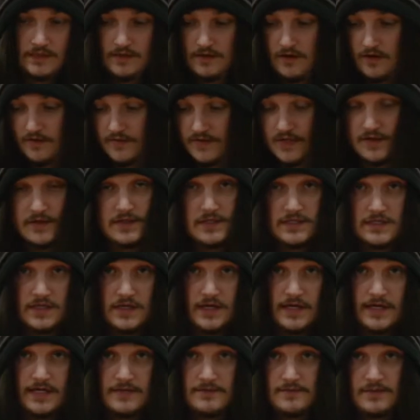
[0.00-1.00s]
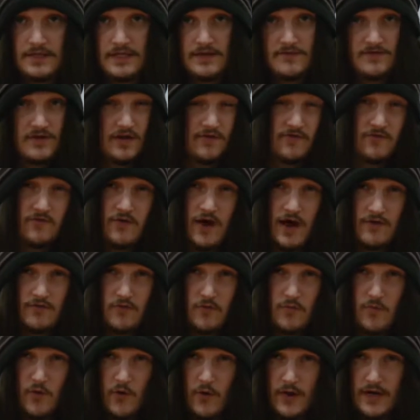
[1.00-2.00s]
On the other side, if you have 5
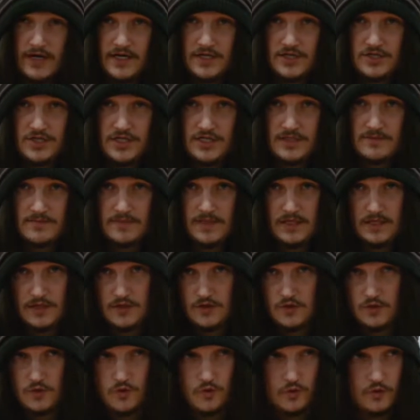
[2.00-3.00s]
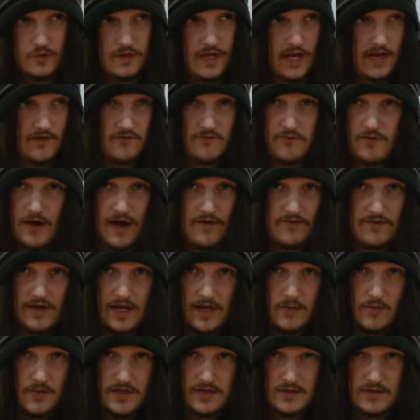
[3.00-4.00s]
or more energy, you gain
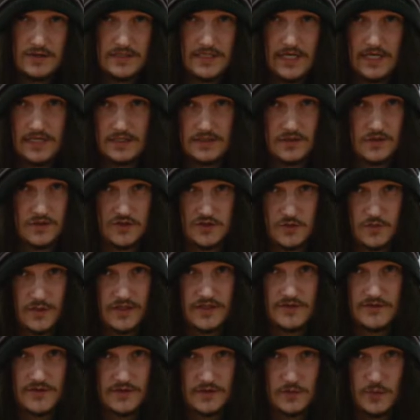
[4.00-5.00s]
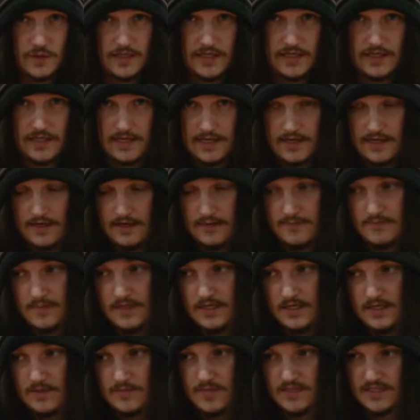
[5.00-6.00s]
5k when you attack, so it swings for 20k,
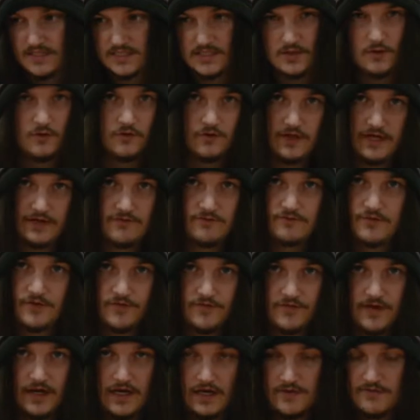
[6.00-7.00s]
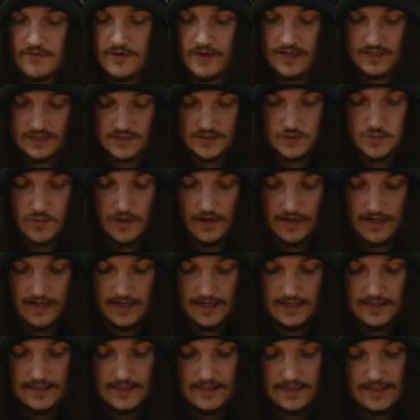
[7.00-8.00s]
but it's still like 15 if you get swung
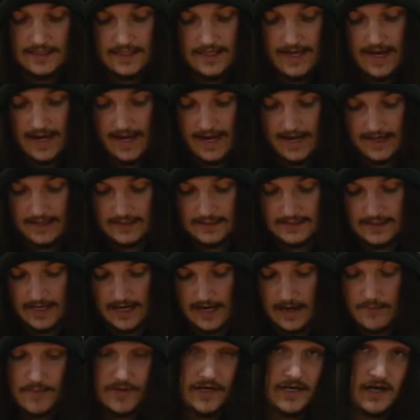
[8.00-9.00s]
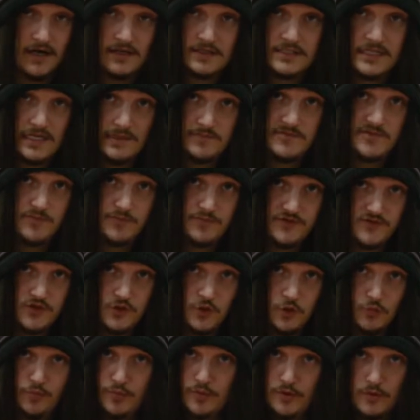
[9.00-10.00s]
at. And it untaps
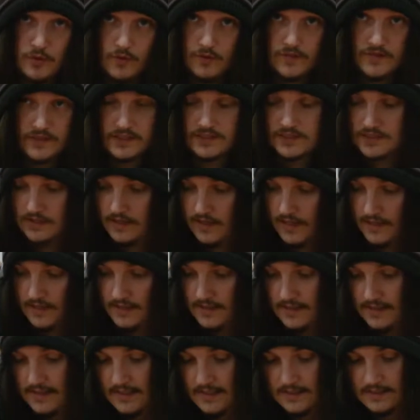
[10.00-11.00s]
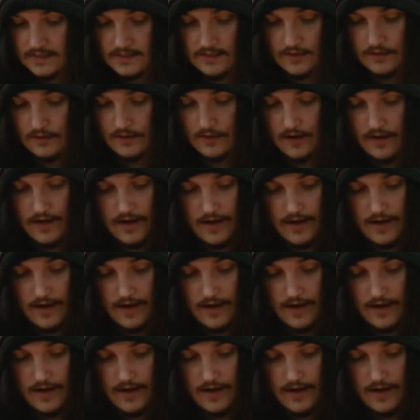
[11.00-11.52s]
2 blue on this side. So,